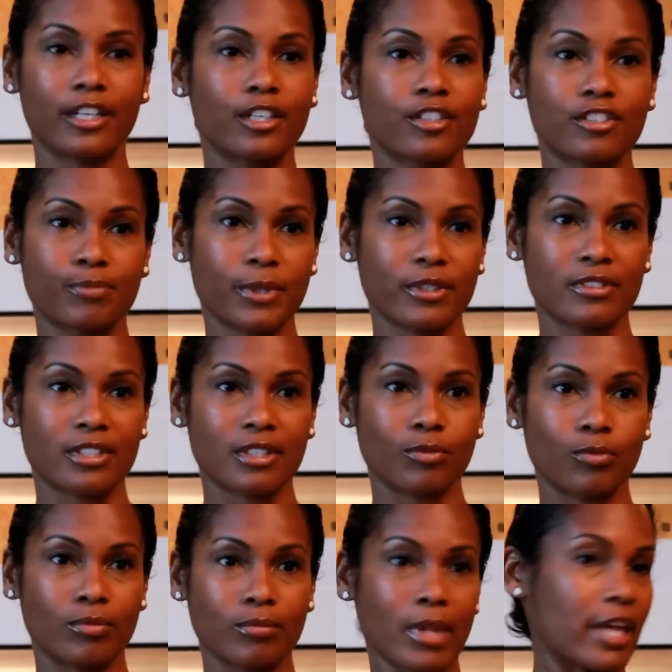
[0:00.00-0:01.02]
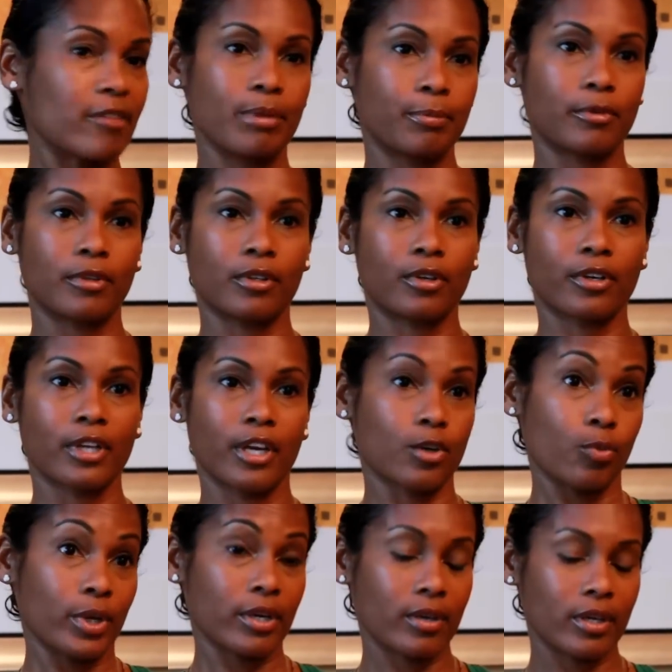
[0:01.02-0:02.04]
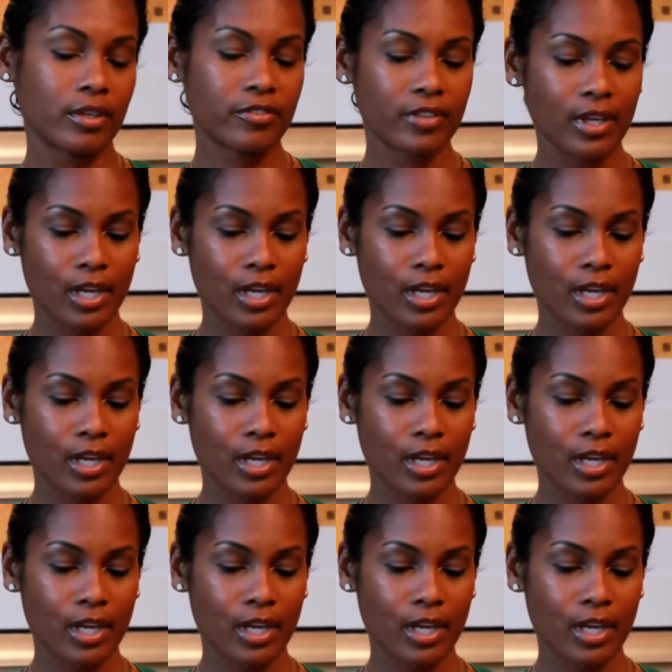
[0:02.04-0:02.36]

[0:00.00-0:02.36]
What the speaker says: an experience that a lot of people are not aware of.